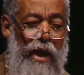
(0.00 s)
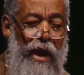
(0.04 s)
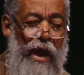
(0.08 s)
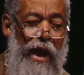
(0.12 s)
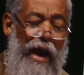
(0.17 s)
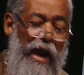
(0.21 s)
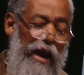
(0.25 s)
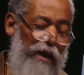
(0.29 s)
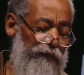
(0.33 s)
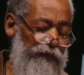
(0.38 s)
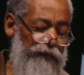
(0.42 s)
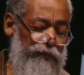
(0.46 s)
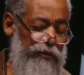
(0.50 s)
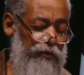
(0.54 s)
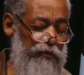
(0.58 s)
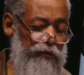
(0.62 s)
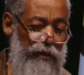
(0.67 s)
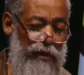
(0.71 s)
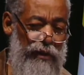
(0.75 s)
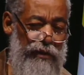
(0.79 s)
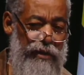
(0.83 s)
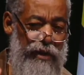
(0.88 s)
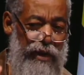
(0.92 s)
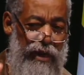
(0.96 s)
have to
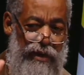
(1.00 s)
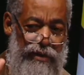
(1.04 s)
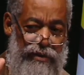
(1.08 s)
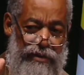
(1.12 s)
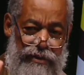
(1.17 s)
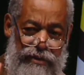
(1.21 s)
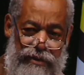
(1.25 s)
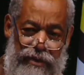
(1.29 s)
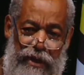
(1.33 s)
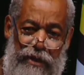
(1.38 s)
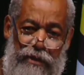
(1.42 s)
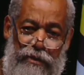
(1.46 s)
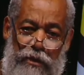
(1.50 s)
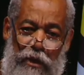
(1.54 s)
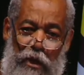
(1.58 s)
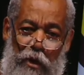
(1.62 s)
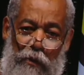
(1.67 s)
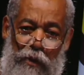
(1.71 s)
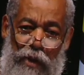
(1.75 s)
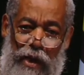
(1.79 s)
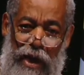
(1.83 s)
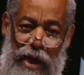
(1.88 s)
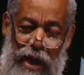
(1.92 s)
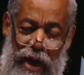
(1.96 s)
really extend
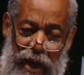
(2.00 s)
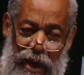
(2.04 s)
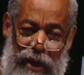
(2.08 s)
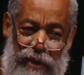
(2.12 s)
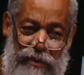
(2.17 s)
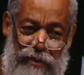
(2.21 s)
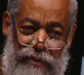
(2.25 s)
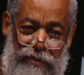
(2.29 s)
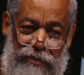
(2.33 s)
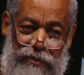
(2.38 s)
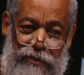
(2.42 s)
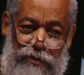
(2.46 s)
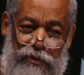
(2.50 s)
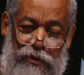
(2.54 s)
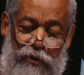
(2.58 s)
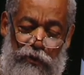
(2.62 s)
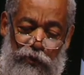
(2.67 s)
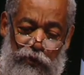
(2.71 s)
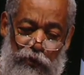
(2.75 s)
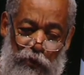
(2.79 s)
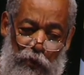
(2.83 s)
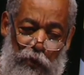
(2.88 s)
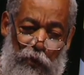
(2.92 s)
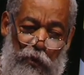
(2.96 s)
our hands to
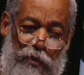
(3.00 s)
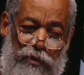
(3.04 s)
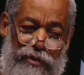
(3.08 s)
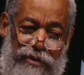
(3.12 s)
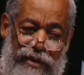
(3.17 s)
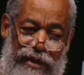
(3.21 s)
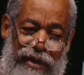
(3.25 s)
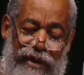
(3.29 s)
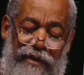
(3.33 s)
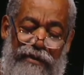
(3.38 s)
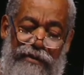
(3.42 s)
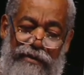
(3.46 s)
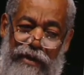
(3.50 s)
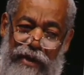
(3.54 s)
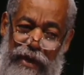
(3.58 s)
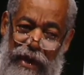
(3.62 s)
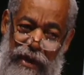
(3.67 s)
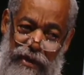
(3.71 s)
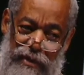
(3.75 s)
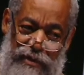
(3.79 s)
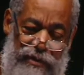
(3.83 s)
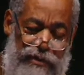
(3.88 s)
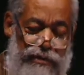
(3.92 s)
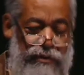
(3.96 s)
those in the
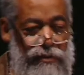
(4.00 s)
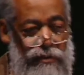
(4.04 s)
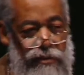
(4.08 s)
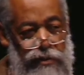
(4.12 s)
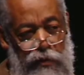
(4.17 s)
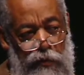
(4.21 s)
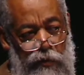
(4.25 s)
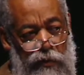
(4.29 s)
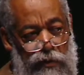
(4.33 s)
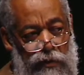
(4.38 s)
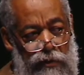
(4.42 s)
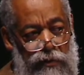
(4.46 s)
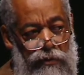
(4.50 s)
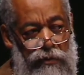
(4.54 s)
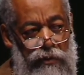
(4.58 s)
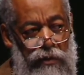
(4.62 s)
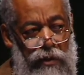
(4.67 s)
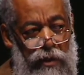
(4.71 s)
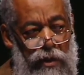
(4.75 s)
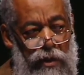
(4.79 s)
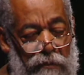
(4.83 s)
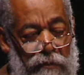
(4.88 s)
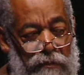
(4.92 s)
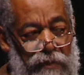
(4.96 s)
NCD world.
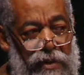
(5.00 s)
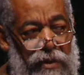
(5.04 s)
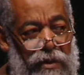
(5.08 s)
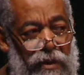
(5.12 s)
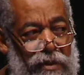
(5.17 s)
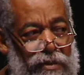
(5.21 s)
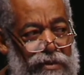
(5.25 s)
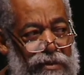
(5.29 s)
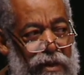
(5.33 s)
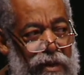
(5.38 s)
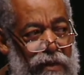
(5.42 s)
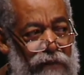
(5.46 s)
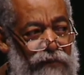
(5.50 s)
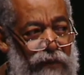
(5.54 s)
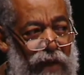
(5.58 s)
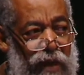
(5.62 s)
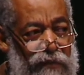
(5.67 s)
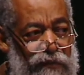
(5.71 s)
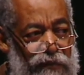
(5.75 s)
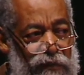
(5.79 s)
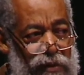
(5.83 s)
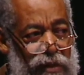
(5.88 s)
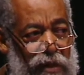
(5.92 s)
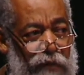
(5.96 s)
Because
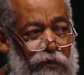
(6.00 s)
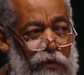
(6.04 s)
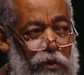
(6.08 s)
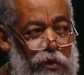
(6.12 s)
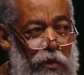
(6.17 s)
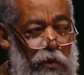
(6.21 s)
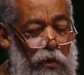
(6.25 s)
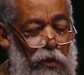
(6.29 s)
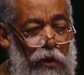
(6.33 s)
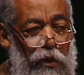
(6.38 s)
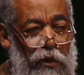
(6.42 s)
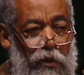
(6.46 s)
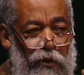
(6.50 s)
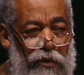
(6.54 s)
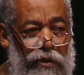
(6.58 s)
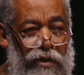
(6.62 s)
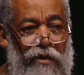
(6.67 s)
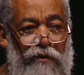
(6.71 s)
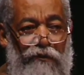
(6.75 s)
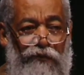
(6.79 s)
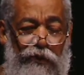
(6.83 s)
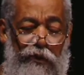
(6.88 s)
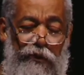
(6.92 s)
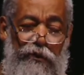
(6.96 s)
if we go
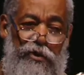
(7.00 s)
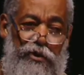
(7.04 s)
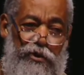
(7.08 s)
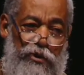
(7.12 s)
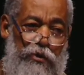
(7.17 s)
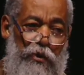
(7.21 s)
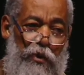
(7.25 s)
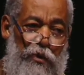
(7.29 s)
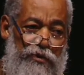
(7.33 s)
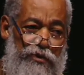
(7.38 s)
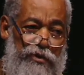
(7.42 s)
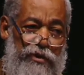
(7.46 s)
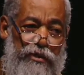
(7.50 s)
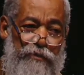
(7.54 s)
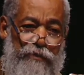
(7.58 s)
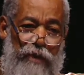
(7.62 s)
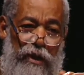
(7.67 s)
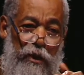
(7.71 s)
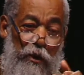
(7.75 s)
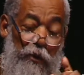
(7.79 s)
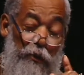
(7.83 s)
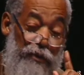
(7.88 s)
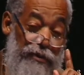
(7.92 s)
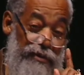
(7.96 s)
looking for resources
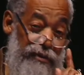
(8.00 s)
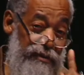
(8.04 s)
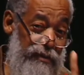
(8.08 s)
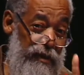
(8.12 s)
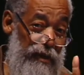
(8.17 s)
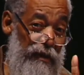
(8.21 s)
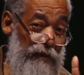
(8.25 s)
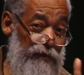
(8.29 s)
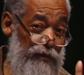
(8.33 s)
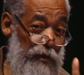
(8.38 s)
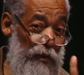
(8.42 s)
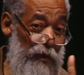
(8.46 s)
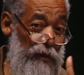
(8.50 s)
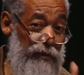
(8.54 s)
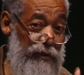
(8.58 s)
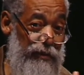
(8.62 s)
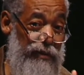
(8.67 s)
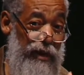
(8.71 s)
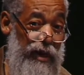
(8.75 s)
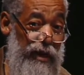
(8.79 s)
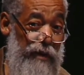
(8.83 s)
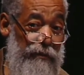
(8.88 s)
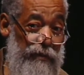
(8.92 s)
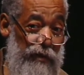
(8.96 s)
by ourselves all the
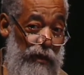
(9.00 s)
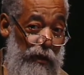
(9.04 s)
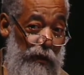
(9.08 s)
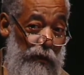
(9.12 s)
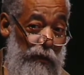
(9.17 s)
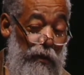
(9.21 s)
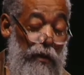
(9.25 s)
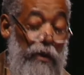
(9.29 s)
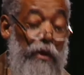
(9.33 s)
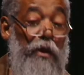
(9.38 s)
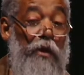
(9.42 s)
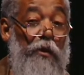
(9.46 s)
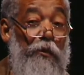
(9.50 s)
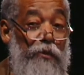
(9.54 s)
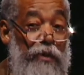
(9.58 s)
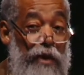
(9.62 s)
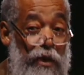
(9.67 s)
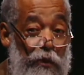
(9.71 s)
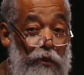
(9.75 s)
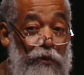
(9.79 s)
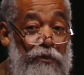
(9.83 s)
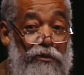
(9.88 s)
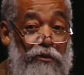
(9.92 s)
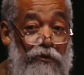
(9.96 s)
time now, we
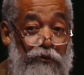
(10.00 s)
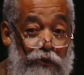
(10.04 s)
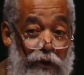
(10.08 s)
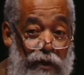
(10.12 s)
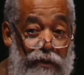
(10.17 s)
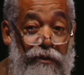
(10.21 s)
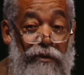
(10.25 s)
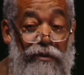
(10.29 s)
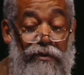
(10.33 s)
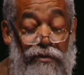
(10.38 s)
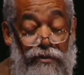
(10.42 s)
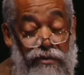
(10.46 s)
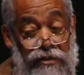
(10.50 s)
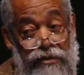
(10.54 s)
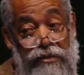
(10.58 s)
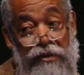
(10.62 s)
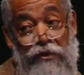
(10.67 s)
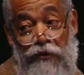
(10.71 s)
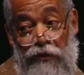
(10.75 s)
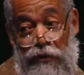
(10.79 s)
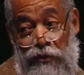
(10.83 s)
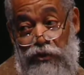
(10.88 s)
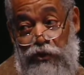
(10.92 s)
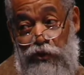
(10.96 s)
are going to run into
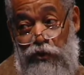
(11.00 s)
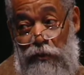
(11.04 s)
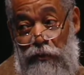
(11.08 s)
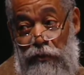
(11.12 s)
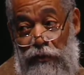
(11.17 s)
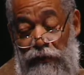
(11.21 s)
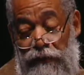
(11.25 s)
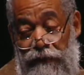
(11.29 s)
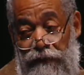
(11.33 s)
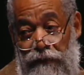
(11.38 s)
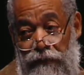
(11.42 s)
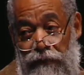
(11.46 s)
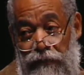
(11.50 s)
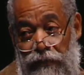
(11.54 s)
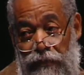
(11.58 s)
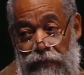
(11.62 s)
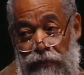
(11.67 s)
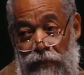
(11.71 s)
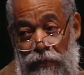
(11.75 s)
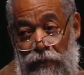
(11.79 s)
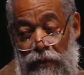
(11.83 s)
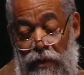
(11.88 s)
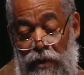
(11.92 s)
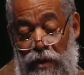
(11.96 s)
serious trouble.
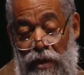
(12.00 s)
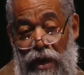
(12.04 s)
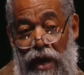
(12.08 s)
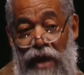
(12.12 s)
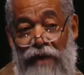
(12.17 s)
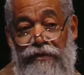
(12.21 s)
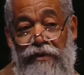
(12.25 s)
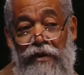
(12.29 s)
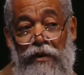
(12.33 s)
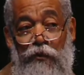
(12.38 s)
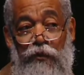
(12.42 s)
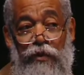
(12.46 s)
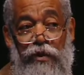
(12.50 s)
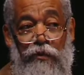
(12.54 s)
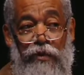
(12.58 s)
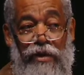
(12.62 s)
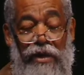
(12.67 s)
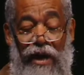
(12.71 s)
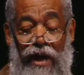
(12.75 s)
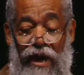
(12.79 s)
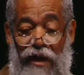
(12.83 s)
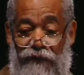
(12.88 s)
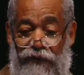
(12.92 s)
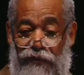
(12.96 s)
I think we
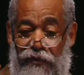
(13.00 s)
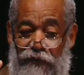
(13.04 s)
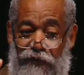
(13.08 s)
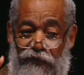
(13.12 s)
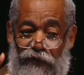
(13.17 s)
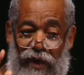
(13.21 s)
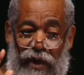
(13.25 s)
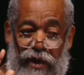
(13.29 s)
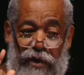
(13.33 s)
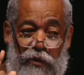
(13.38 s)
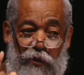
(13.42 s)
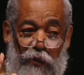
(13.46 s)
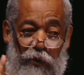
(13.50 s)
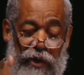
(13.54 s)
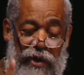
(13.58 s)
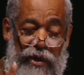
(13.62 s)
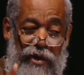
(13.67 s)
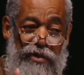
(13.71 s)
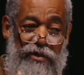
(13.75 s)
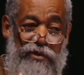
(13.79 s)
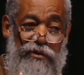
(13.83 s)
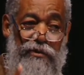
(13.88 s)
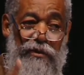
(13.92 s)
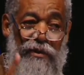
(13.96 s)
have to find
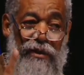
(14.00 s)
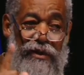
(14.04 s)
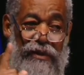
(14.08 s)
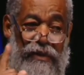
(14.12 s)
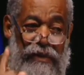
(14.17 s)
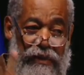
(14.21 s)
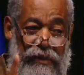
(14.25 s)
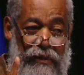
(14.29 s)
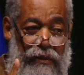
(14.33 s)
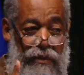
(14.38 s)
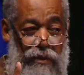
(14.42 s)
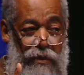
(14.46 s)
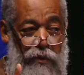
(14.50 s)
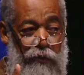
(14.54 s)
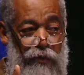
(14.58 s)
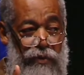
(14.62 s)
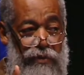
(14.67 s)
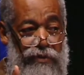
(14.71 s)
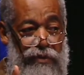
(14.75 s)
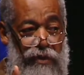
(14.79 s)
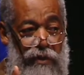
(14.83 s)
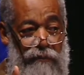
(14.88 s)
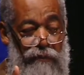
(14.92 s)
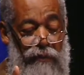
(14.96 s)
ways to link
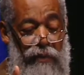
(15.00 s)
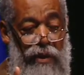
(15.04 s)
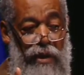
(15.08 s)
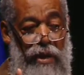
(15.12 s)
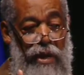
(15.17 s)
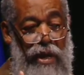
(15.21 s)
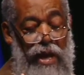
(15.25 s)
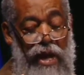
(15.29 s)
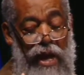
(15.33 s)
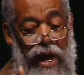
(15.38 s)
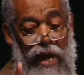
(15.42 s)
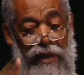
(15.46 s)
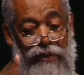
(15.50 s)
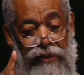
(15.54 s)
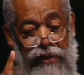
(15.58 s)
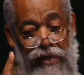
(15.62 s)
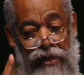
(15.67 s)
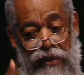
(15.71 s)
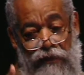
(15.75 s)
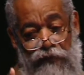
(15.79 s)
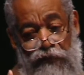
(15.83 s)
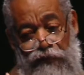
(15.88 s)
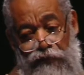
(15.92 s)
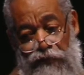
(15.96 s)
with them. And
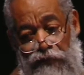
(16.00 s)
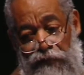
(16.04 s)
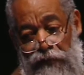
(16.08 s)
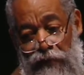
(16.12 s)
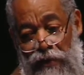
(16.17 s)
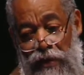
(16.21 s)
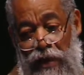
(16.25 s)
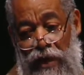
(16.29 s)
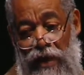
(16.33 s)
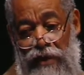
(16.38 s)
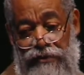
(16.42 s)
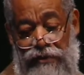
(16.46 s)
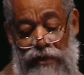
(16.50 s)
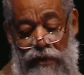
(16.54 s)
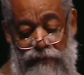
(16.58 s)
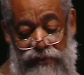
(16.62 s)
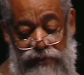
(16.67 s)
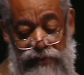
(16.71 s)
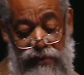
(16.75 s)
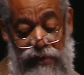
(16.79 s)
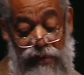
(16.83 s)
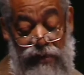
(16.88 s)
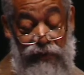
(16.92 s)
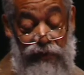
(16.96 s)
if, as I'm
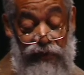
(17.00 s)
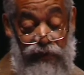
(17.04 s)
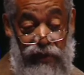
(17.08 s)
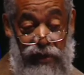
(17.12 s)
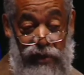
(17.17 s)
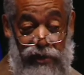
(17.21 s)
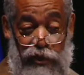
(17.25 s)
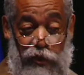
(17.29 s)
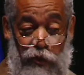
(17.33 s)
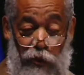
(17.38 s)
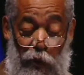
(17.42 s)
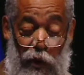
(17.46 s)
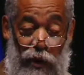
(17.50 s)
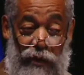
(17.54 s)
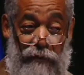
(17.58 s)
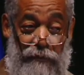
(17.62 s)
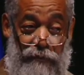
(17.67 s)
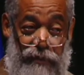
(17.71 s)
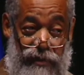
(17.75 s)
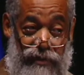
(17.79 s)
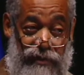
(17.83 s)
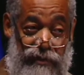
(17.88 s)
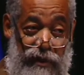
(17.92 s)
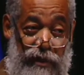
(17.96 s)
saying, this
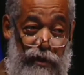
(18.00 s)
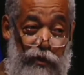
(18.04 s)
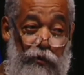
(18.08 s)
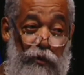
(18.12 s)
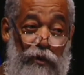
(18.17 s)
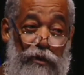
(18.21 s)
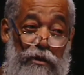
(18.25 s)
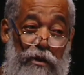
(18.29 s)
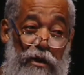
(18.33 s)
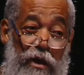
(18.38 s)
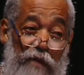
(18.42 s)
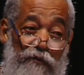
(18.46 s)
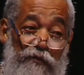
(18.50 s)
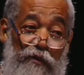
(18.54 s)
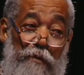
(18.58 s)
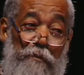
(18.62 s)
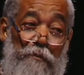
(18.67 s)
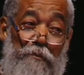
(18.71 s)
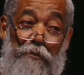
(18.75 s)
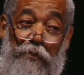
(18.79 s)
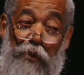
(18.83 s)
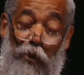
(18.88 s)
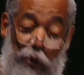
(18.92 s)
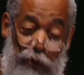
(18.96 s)
1% will cover
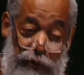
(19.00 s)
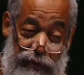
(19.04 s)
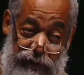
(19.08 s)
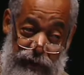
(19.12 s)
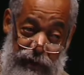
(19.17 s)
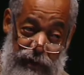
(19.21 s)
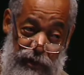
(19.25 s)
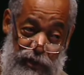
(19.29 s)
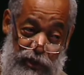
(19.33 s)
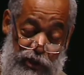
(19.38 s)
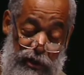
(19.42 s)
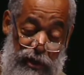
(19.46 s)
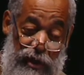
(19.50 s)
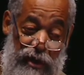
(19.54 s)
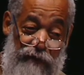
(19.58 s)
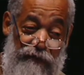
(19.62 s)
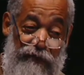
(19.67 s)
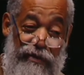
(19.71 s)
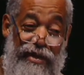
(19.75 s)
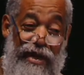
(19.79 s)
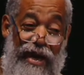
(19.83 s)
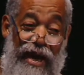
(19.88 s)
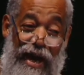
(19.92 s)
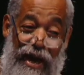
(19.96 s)
both
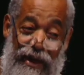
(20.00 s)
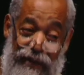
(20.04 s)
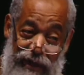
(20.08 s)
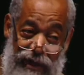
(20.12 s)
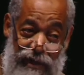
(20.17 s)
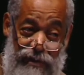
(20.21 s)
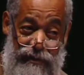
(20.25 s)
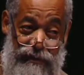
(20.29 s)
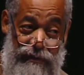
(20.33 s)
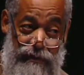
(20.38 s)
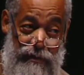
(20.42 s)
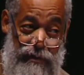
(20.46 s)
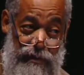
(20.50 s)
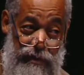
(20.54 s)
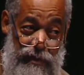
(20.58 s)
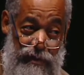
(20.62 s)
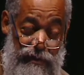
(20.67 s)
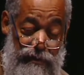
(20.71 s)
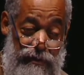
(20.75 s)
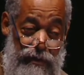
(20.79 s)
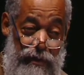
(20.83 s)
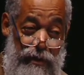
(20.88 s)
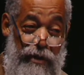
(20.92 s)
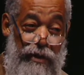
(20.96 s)
HIV and
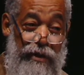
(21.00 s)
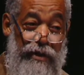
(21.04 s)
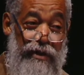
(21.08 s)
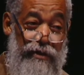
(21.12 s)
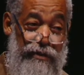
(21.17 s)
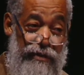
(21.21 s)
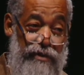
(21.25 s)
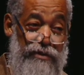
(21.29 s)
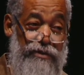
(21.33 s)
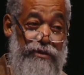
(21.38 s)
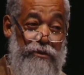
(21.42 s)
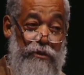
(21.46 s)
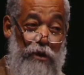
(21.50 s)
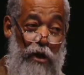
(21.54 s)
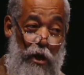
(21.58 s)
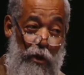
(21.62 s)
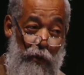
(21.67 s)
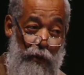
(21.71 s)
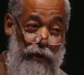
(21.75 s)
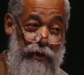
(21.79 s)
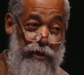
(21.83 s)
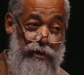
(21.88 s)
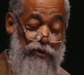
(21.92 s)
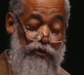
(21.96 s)
NCDs, it is in
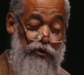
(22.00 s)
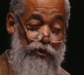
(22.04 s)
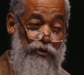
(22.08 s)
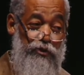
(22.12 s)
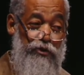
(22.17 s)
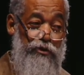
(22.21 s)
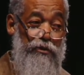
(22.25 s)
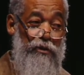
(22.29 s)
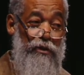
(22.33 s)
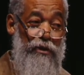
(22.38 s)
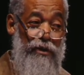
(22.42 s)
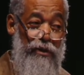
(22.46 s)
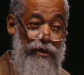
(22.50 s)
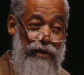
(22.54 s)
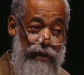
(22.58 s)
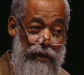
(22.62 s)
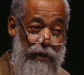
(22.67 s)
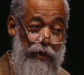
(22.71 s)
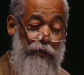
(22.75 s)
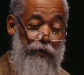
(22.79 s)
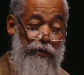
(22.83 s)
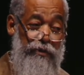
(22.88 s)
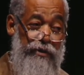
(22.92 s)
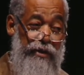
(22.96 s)
our interest to
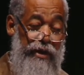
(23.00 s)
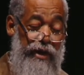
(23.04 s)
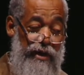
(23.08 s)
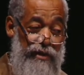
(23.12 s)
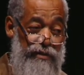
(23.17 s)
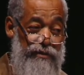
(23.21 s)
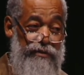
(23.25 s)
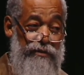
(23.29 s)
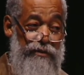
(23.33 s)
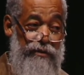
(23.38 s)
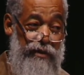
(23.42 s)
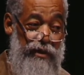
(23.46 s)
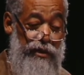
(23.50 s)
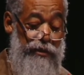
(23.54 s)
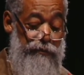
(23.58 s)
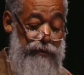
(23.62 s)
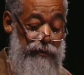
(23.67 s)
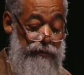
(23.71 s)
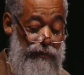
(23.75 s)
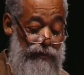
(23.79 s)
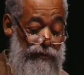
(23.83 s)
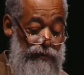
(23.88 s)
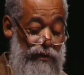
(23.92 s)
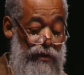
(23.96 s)
link with the NCDs
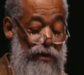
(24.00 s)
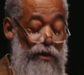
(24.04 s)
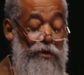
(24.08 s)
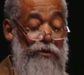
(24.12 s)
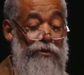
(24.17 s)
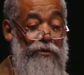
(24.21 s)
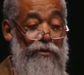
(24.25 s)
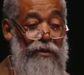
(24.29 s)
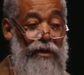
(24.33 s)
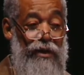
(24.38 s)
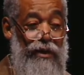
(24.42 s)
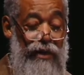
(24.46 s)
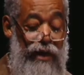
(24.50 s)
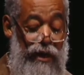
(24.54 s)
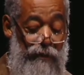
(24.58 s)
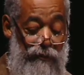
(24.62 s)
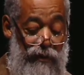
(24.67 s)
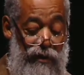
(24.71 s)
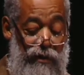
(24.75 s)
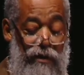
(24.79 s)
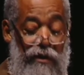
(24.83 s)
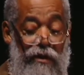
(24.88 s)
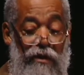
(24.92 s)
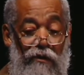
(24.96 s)
people to
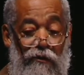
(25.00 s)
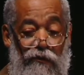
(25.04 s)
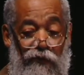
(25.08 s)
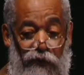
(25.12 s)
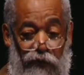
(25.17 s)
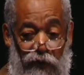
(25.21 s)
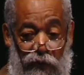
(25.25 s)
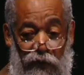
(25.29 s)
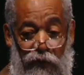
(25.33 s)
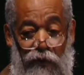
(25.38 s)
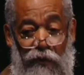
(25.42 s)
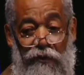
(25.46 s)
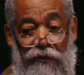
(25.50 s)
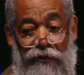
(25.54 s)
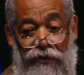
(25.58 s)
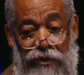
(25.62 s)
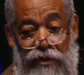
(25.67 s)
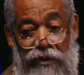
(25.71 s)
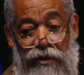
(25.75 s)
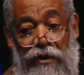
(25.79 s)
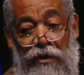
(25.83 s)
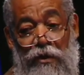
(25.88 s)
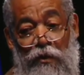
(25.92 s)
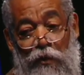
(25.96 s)
clamor for
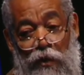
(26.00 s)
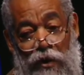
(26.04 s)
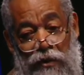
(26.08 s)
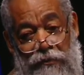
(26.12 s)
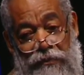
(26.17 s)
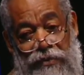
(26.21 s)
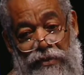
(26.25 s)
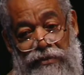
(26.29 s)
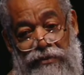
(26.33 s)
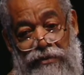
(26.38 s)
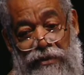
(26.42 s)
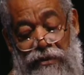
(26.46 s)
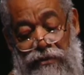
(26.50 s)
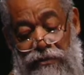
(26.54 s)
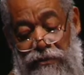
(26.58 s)
the 1%.